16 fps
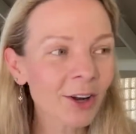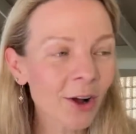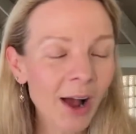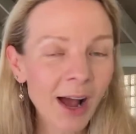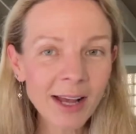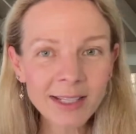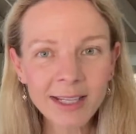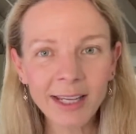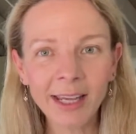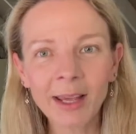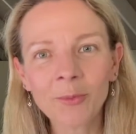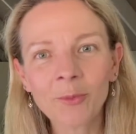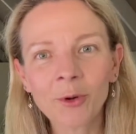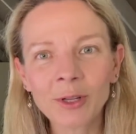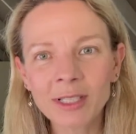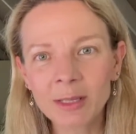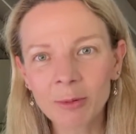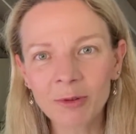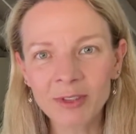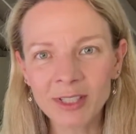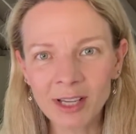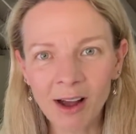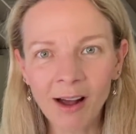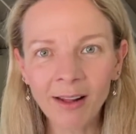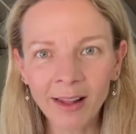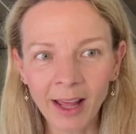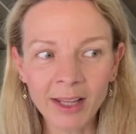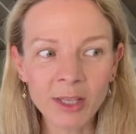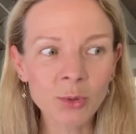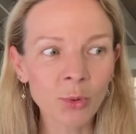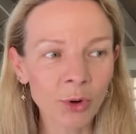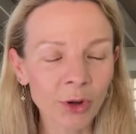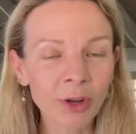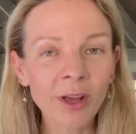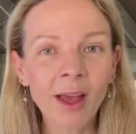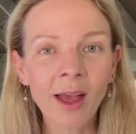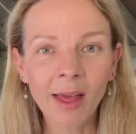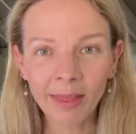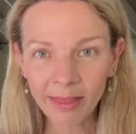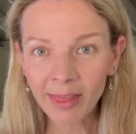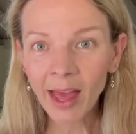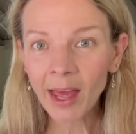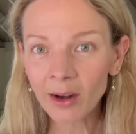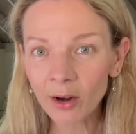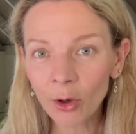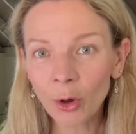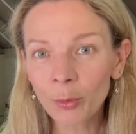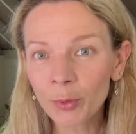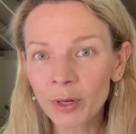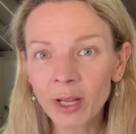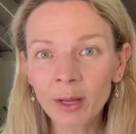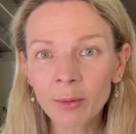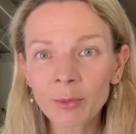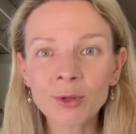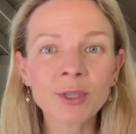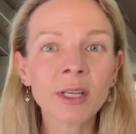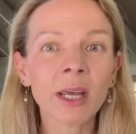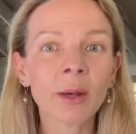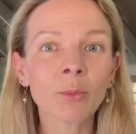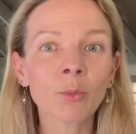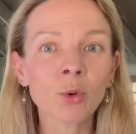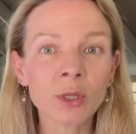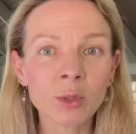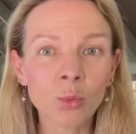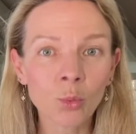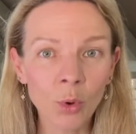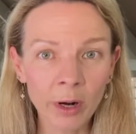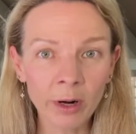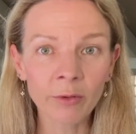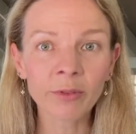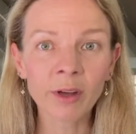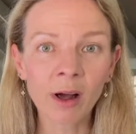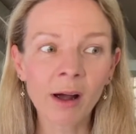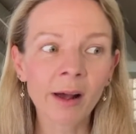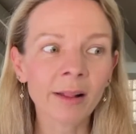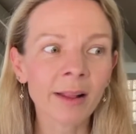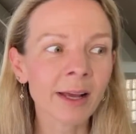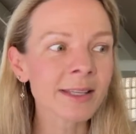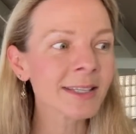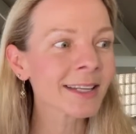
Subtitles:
asking him what some of his highlights were, that open air museum was one of the highlights.